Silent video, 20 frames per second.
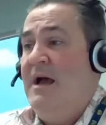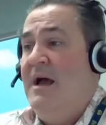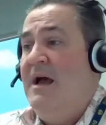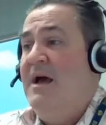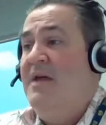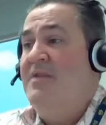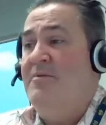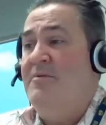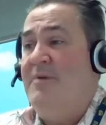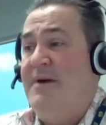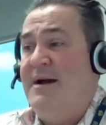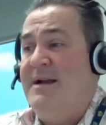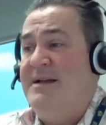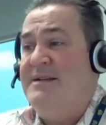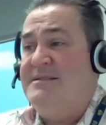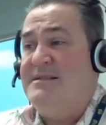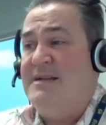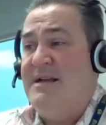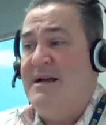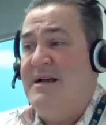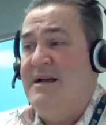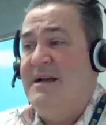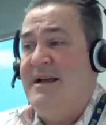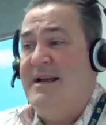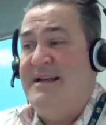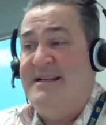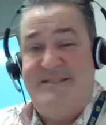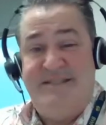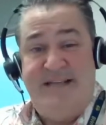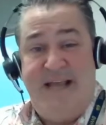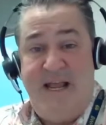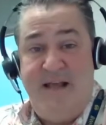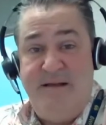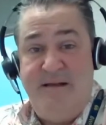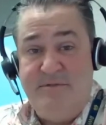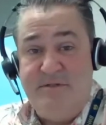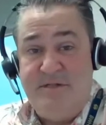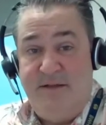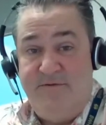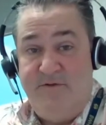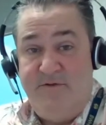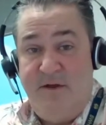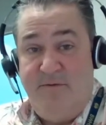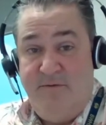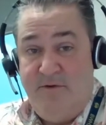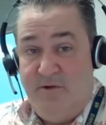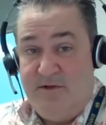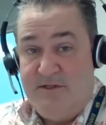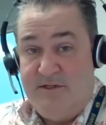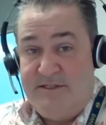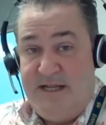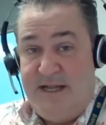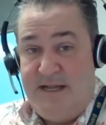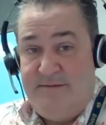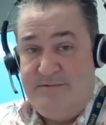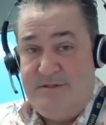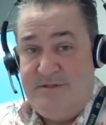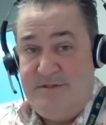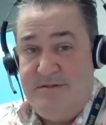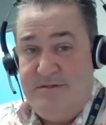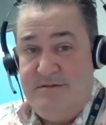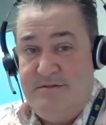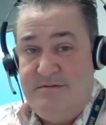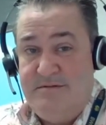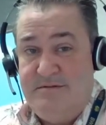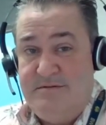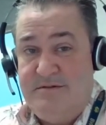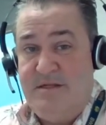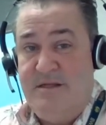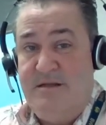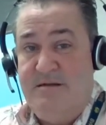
Otherwise, exams, if you have low exams, say,